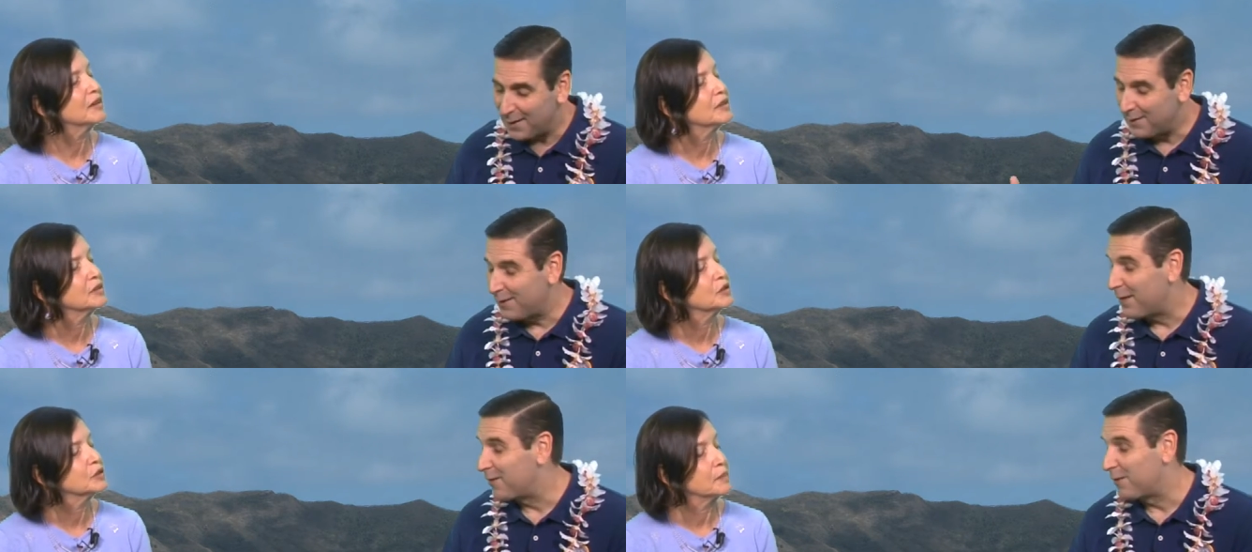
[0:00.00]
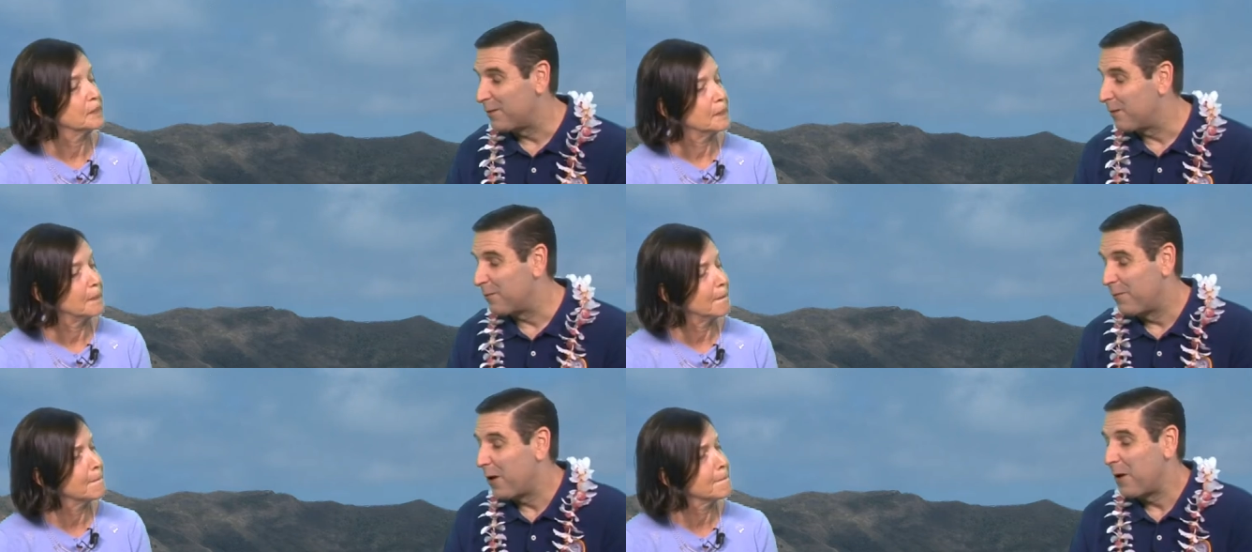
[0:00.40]
Speaker 1: it's it's
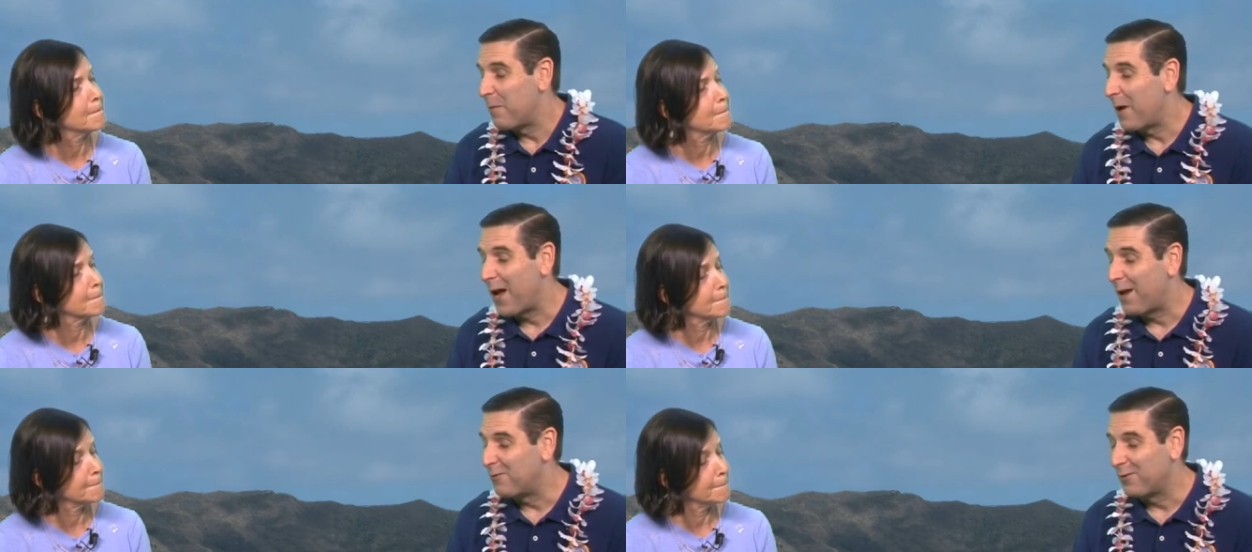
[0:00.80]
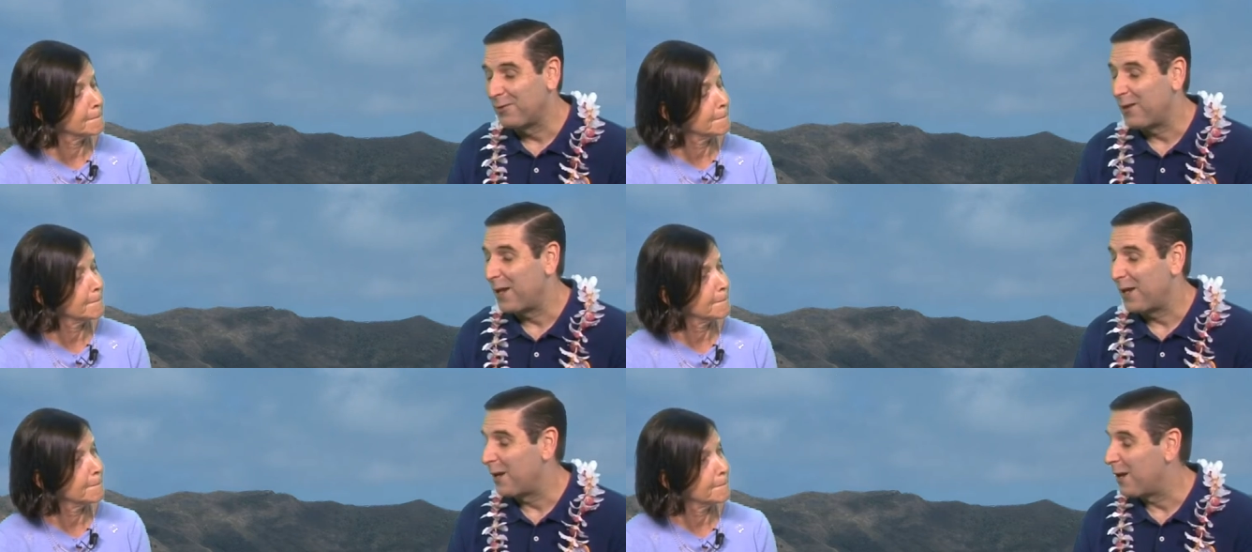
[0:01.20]
very bad,
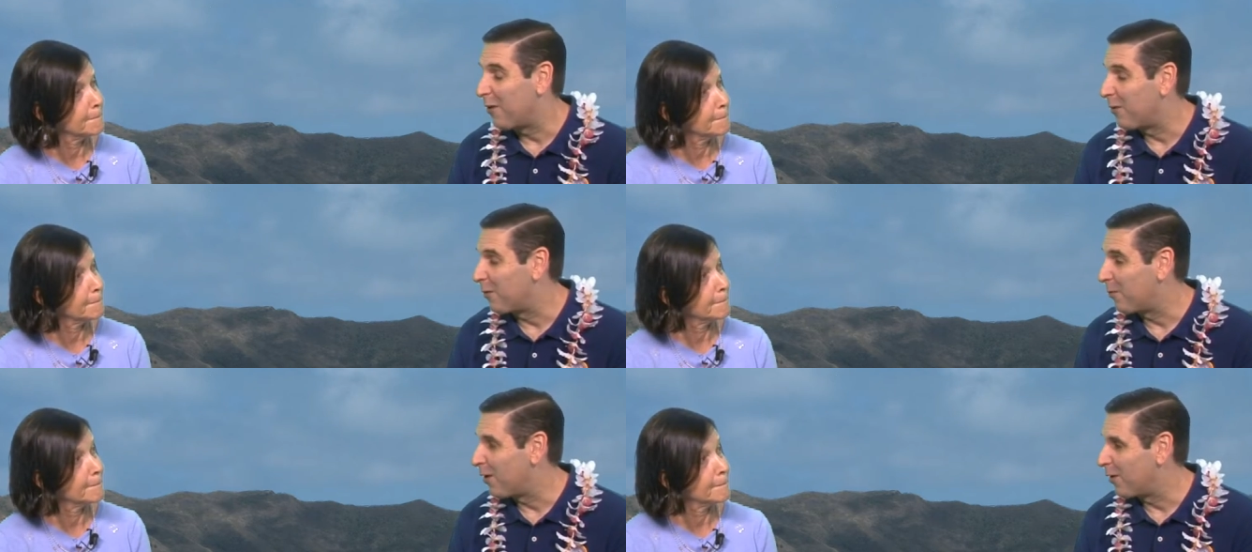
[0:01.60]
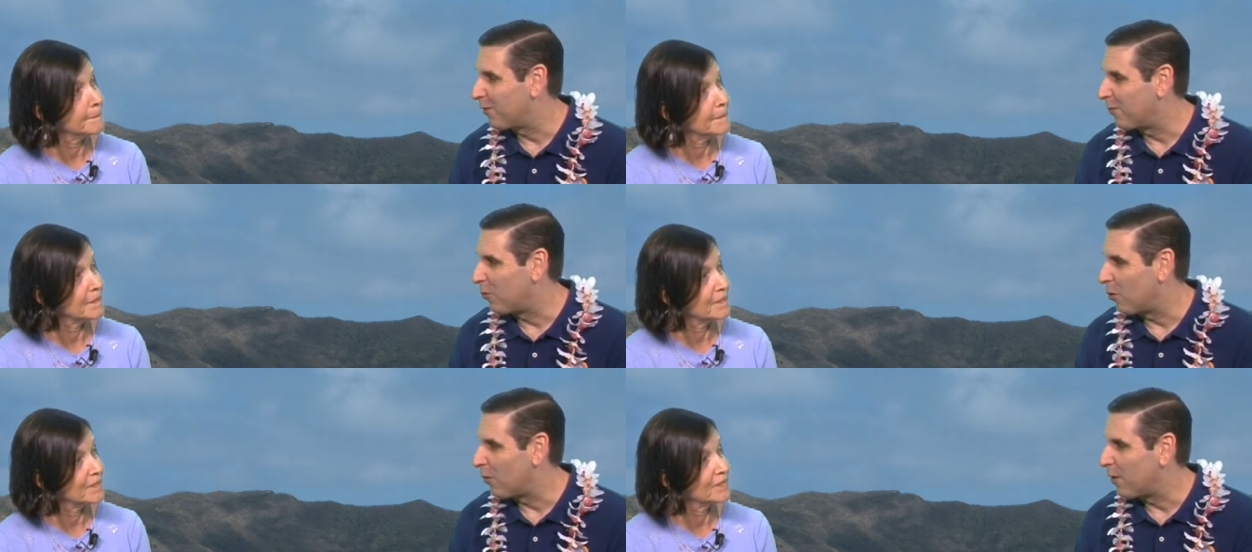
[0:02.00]
just like in other parts
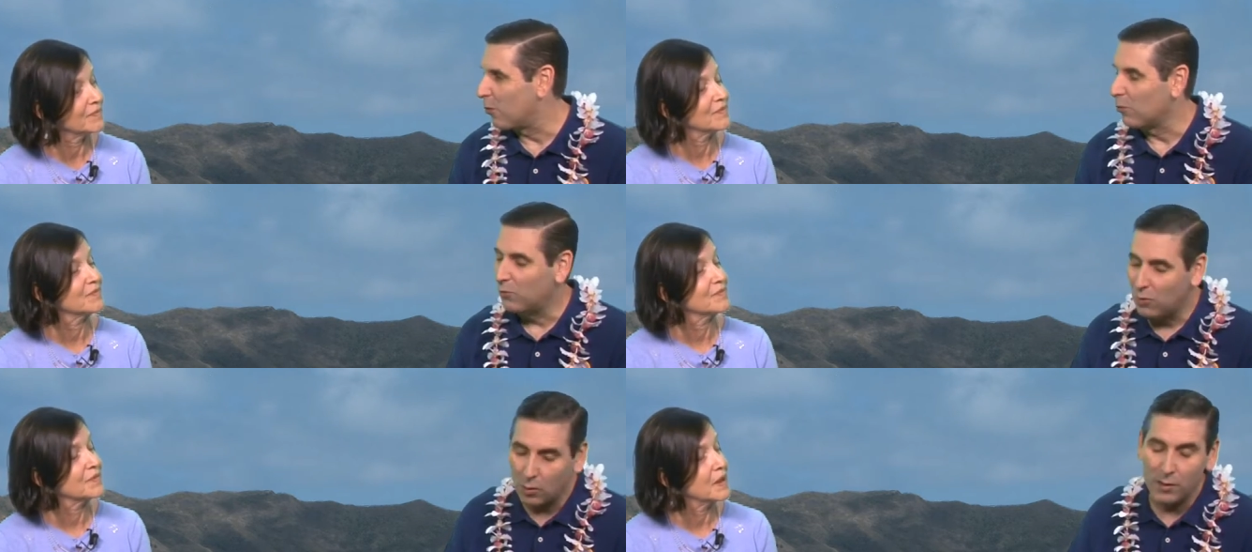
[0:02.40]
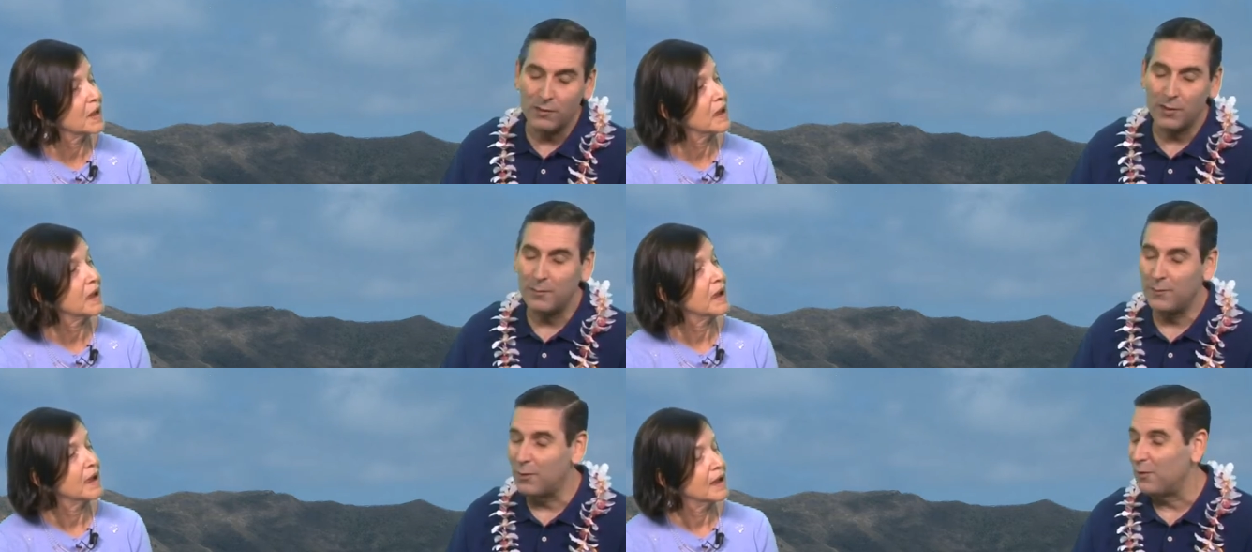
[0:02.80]
of Puerto Rico.
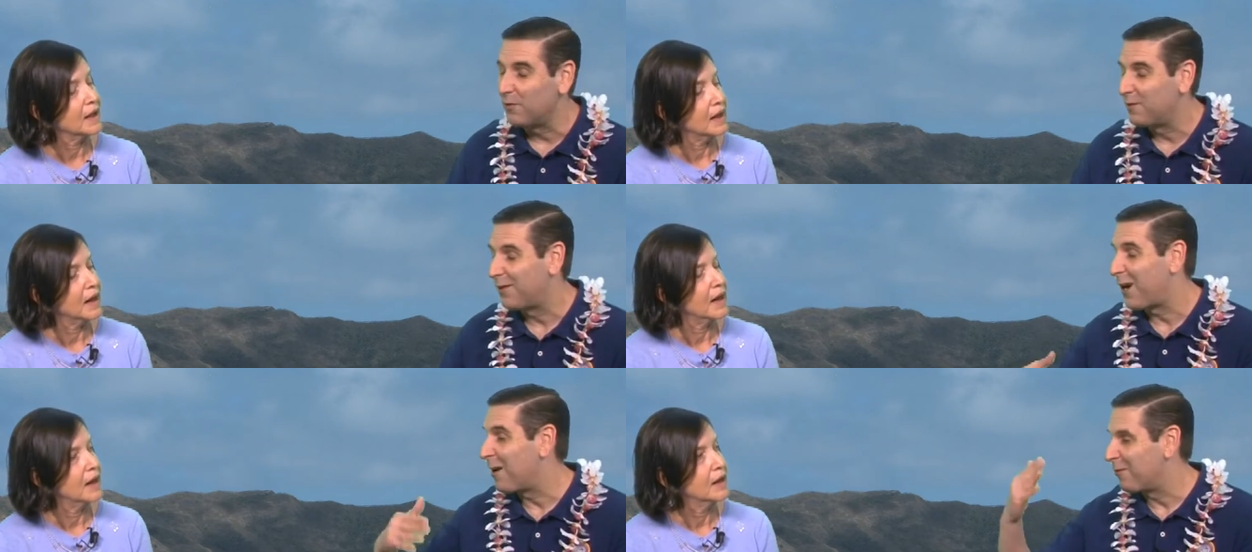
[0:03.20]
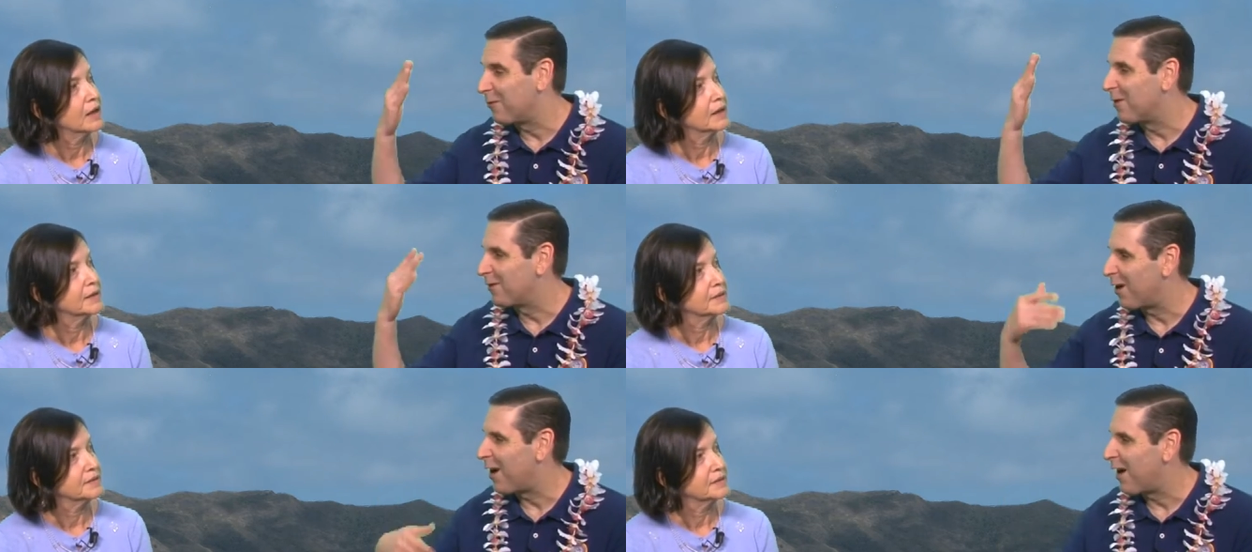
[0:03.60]
Tourism. There's times when
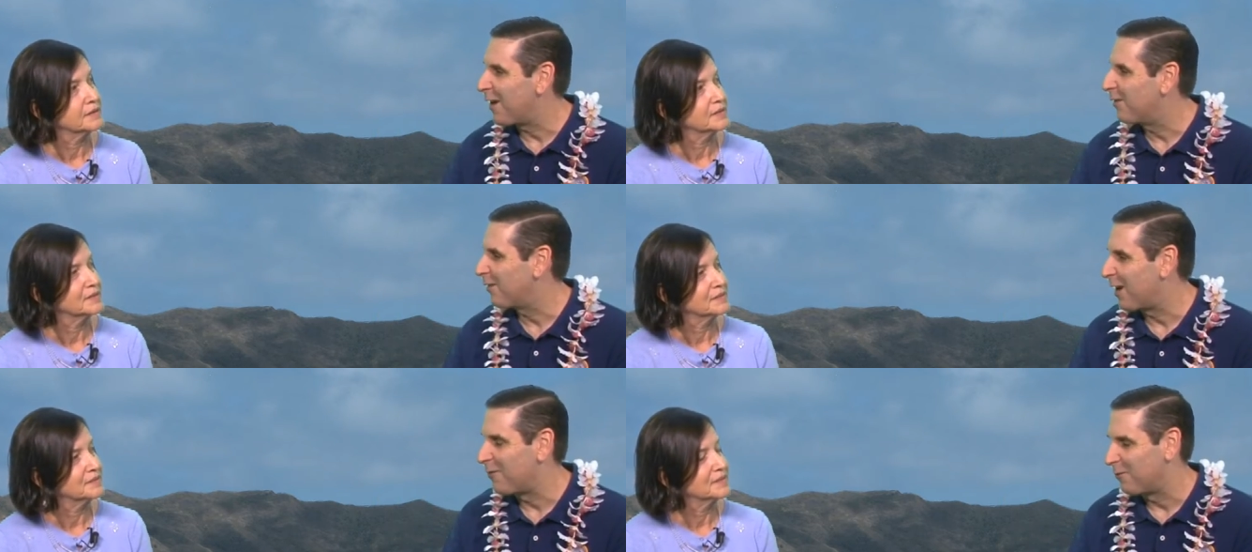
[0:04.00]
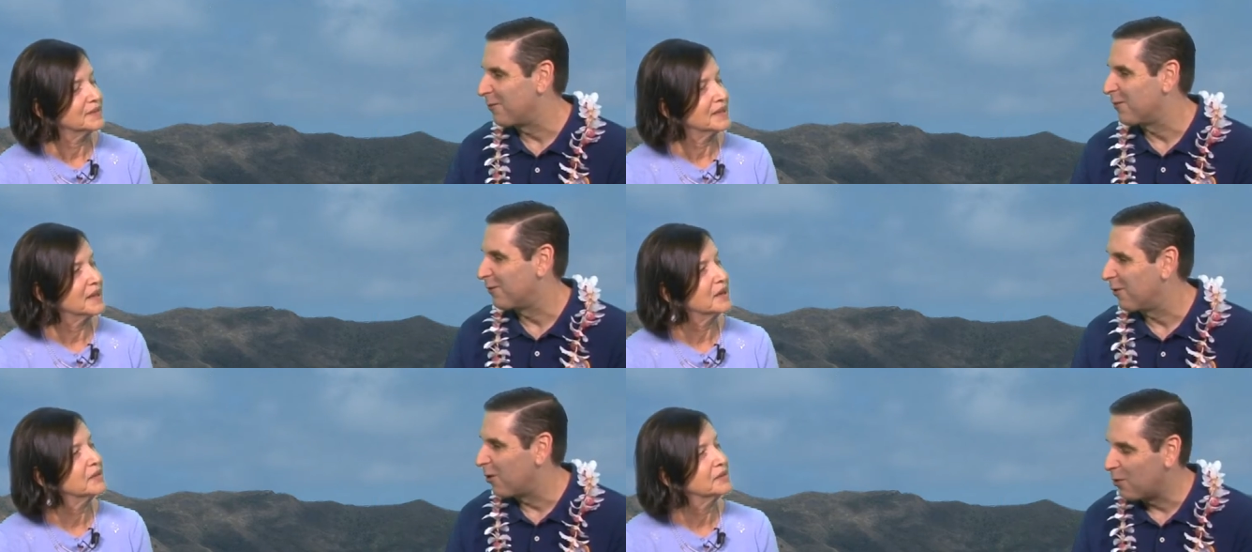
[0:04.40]
it's high, times when
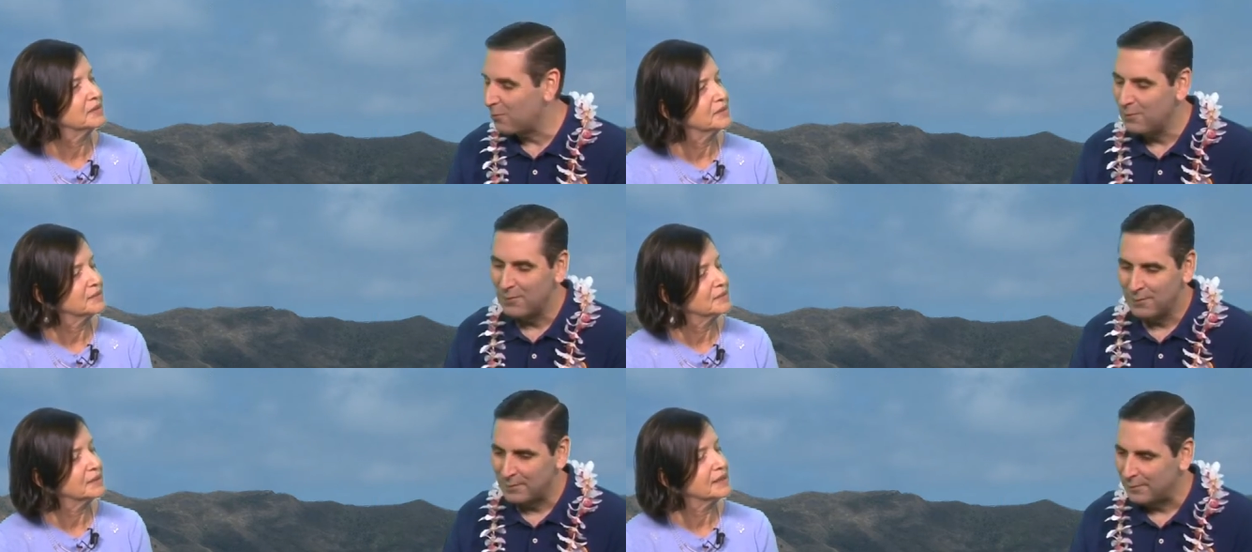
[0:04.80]
yeah. it's low.